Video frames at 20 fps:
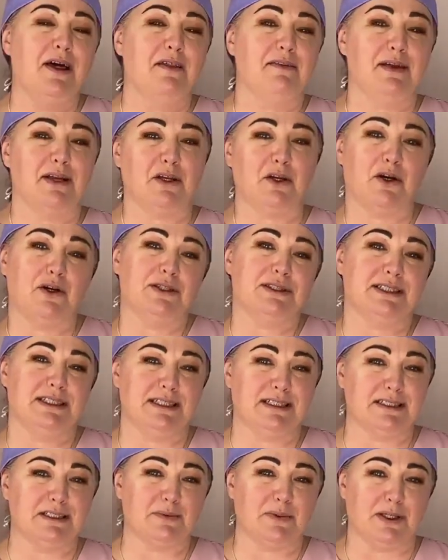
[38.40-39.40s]
that goes in
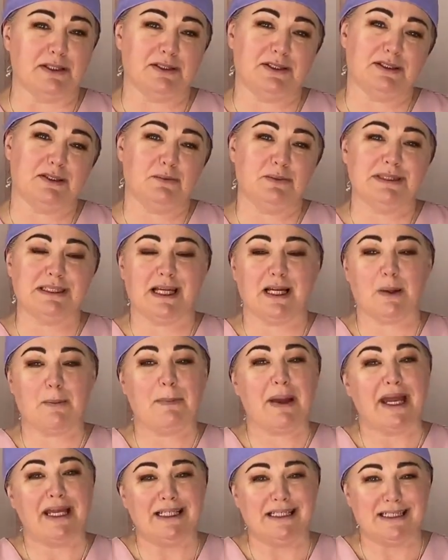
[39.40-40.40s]
it as well. So it's almost like a
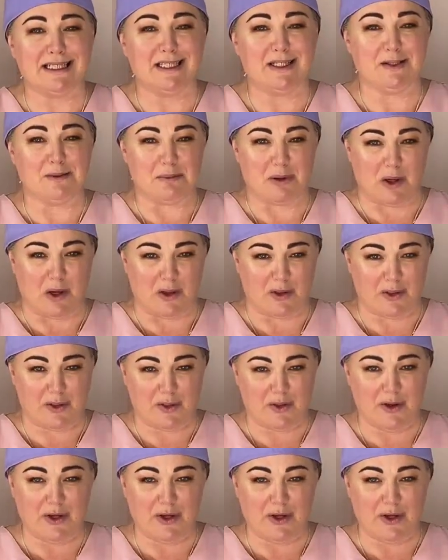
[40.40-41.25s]
painting in the bath.